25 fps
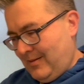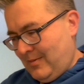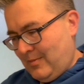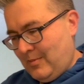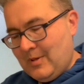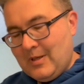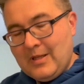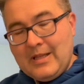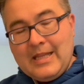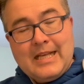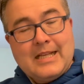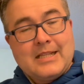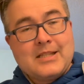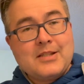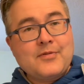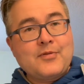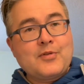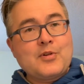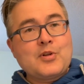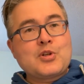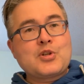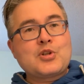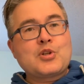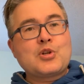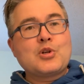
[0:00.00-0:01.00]
Well, that's
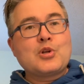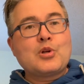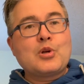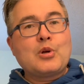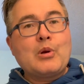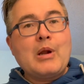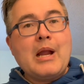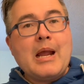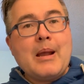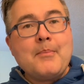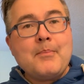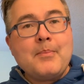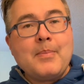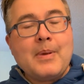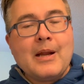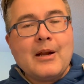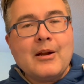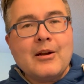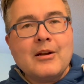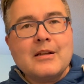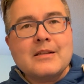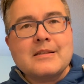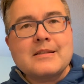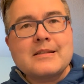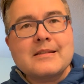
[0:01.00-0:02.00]
for sure.
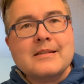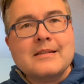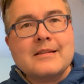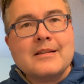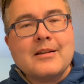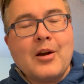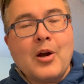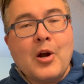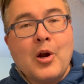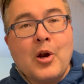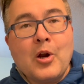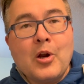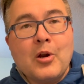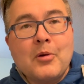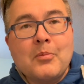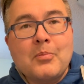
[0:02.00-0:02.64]
Grandparents are